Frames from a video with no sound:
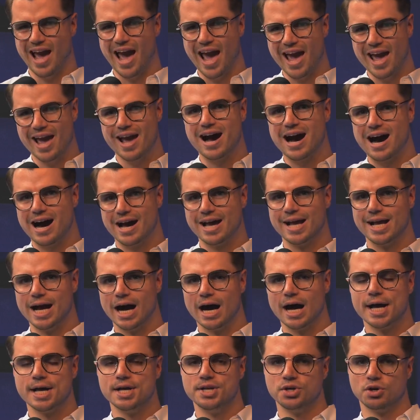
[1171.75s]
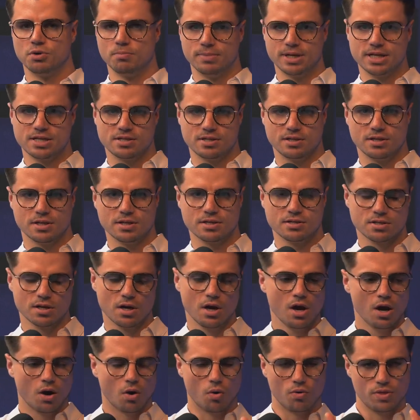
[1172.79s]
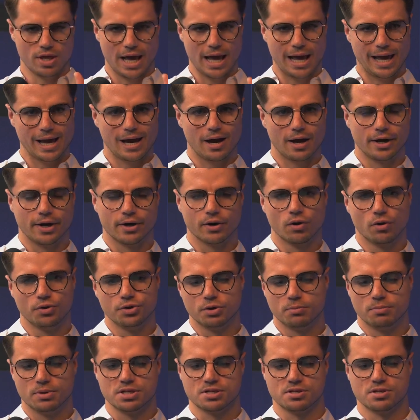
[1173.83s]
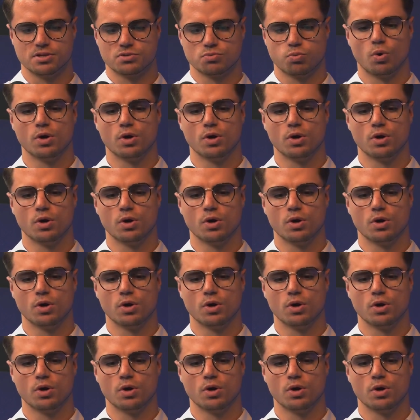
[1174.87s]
AI guy in your business or the AI girl in your business,